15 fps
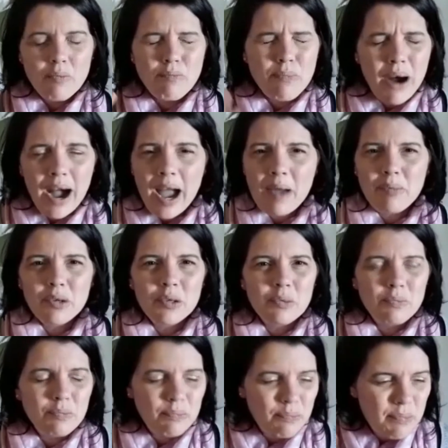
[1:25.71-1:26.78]

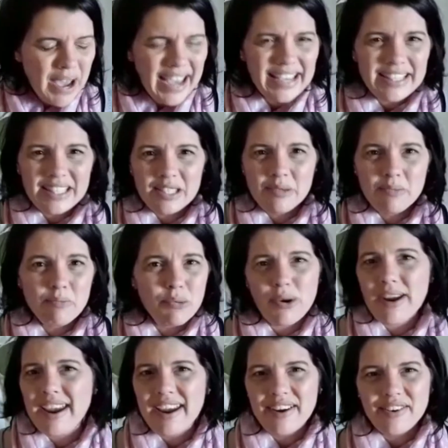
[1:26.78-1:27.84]
Bible-based
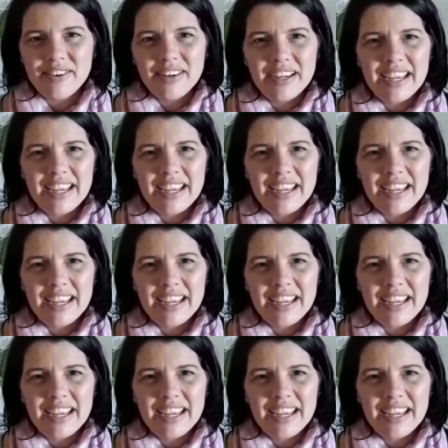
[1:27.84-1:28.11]
prayer.